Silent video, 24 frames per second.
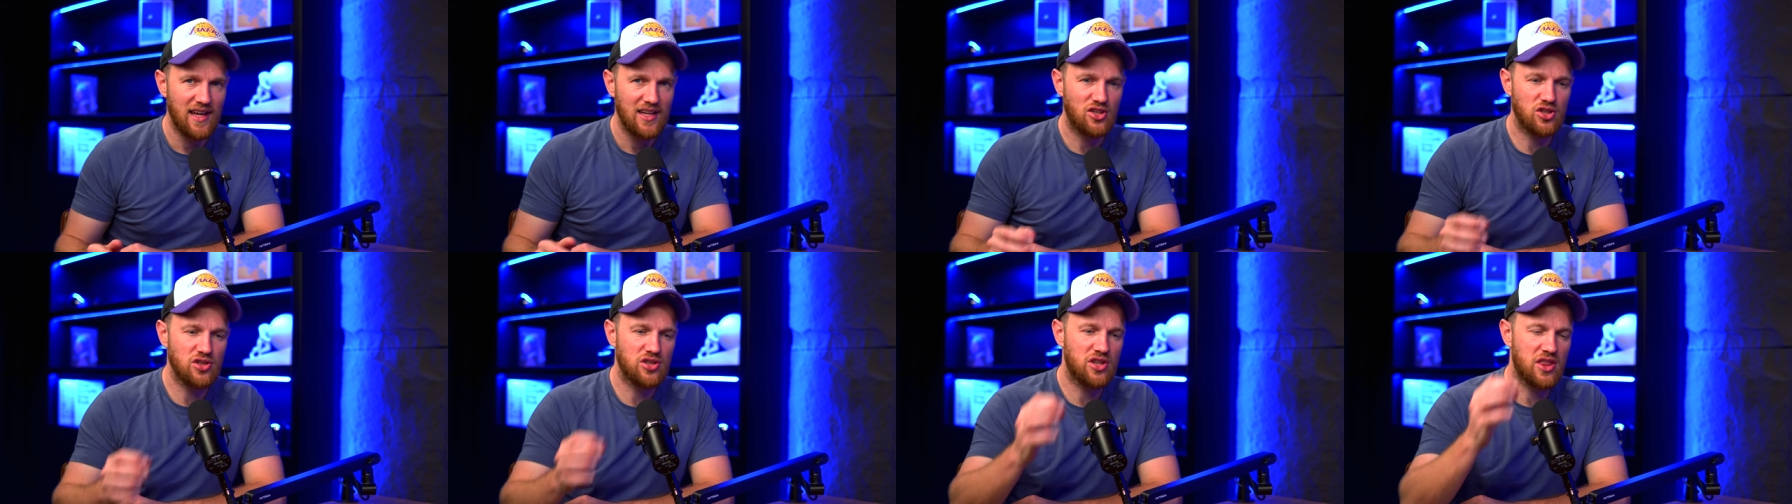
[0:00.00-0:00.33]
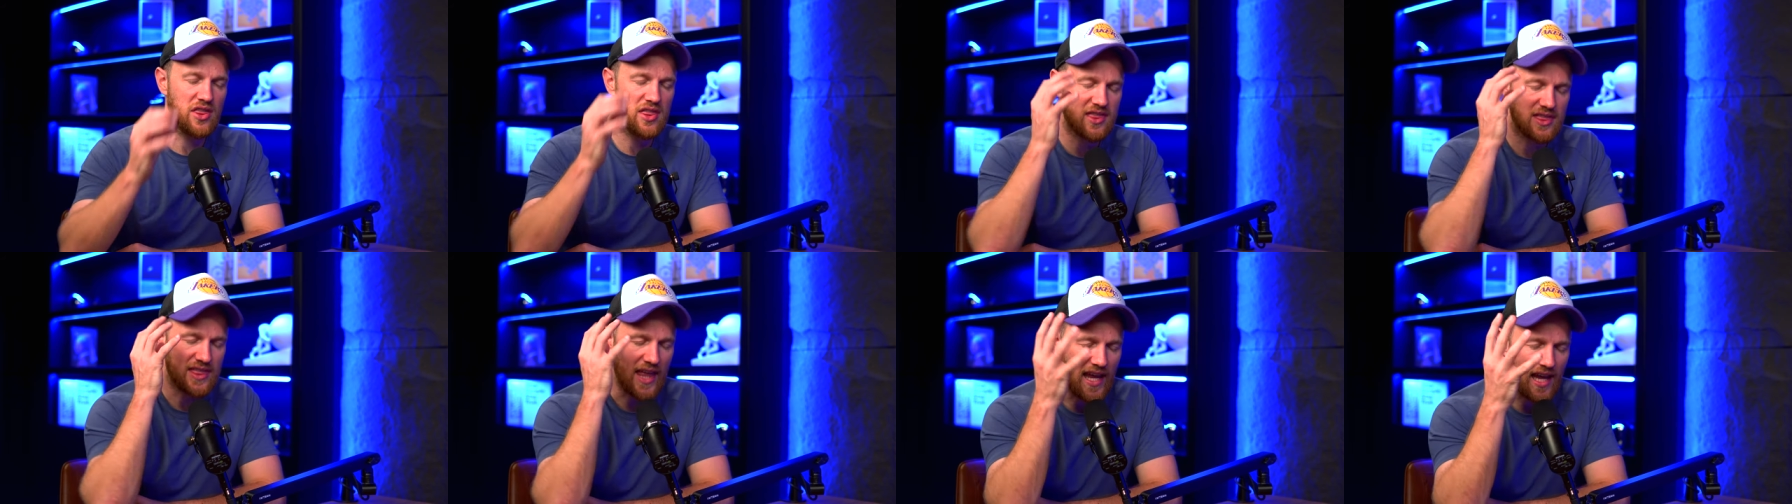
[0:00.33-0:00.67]
Just
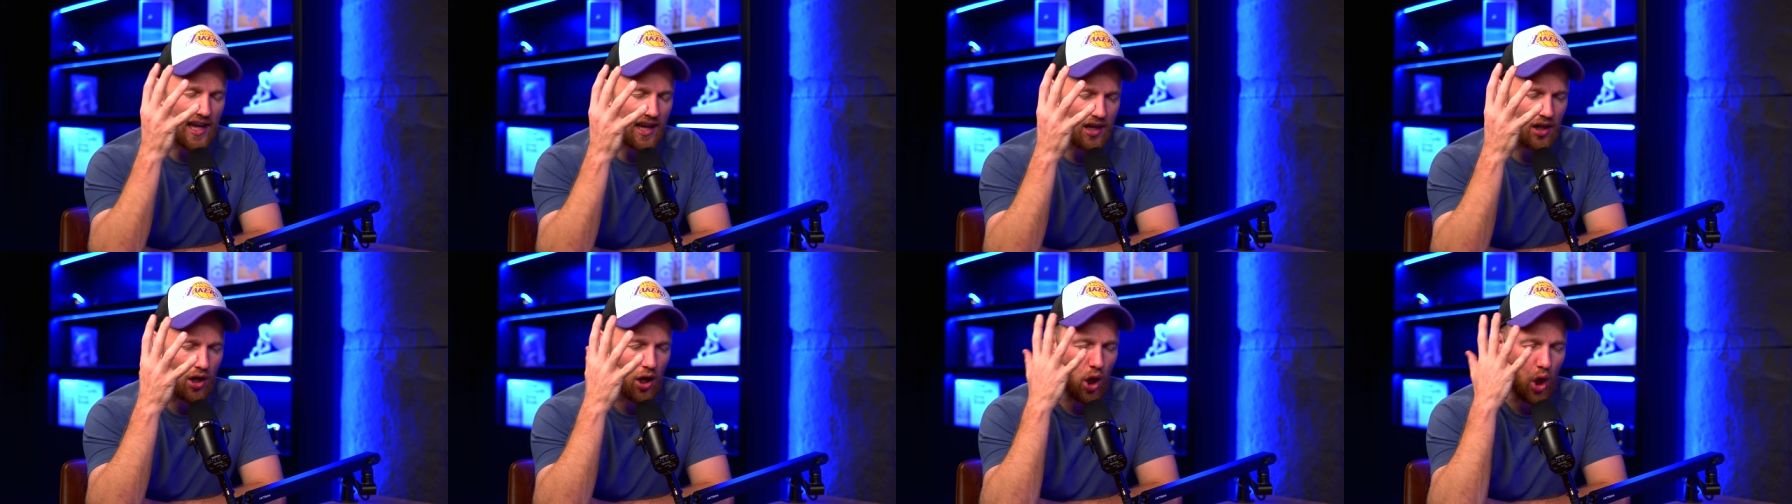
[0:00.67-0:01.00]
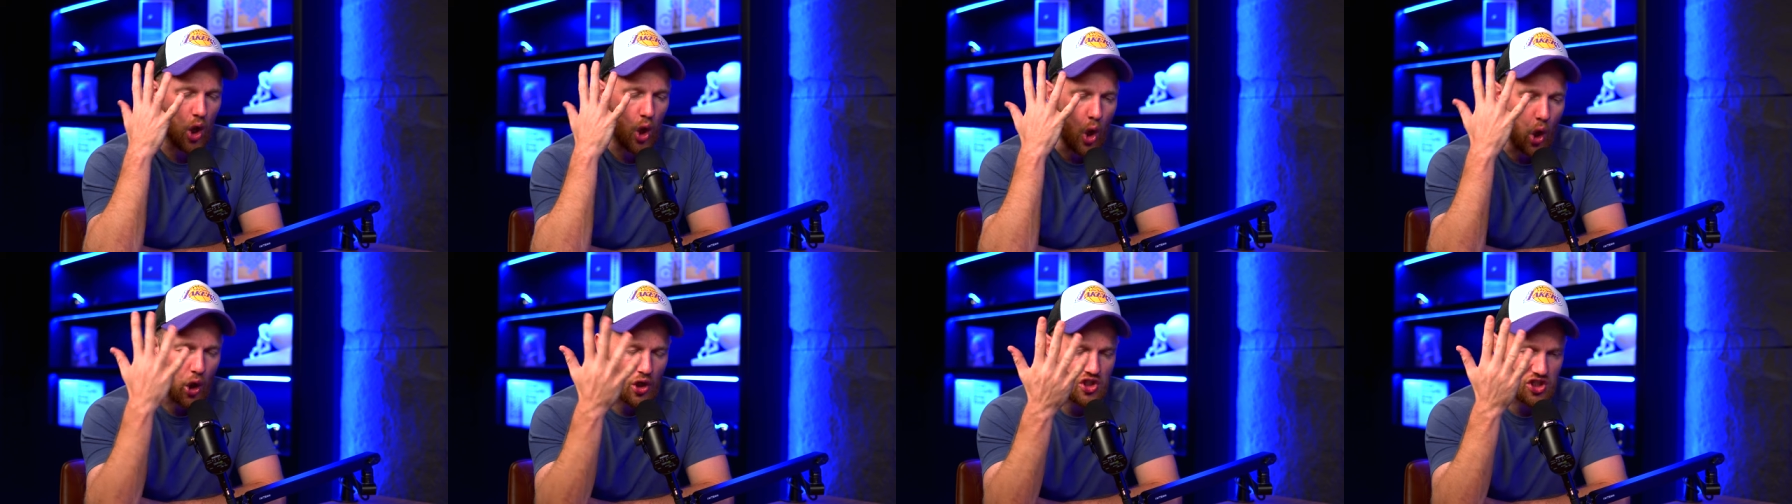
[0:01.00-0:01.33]
think
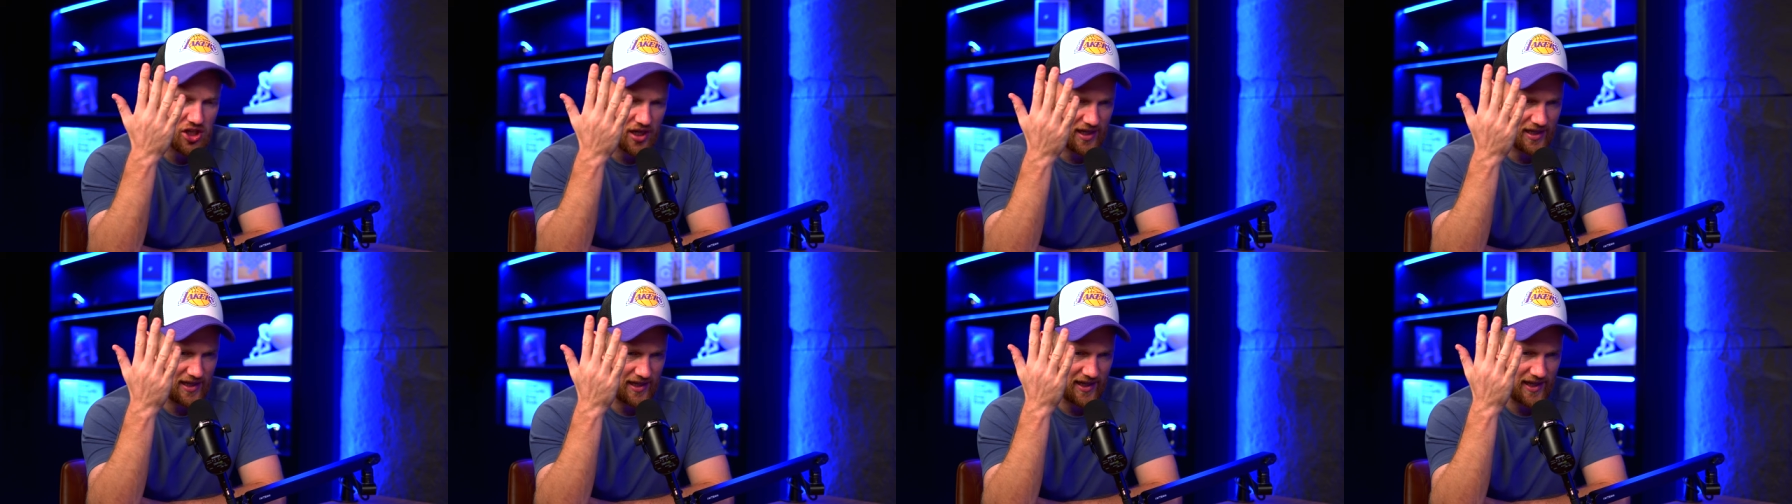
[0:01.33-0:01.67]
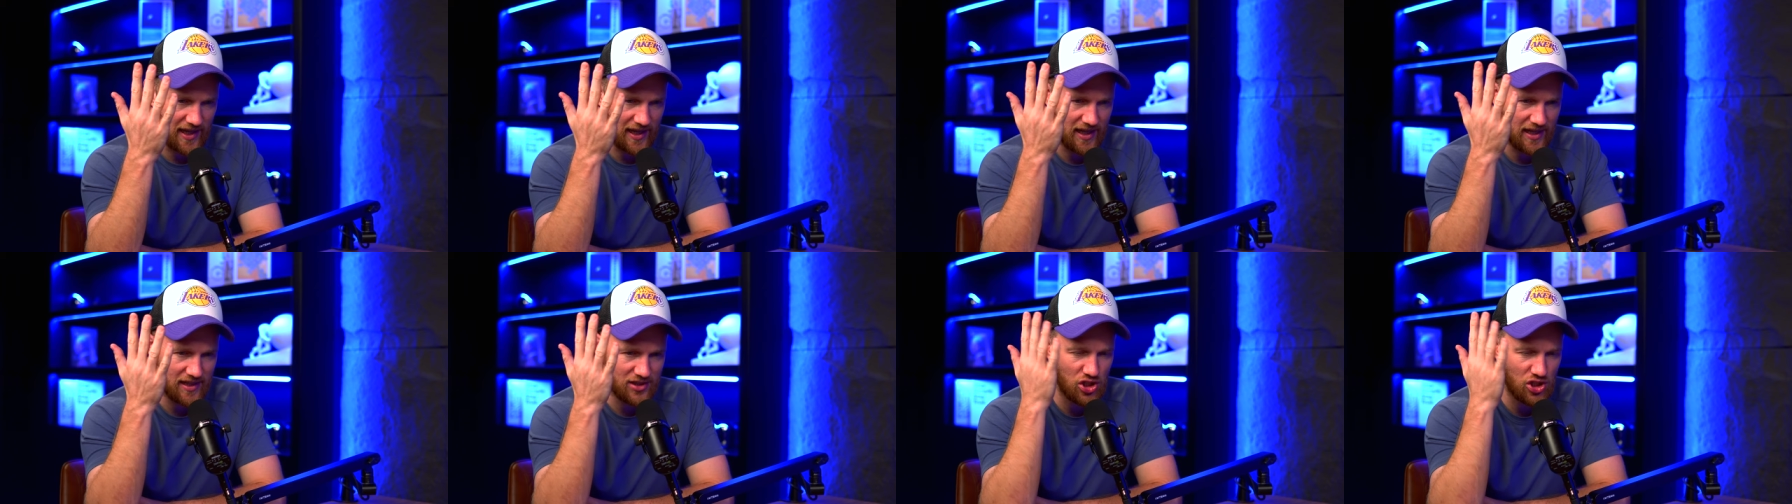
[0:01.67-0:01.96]
logically. Yeah.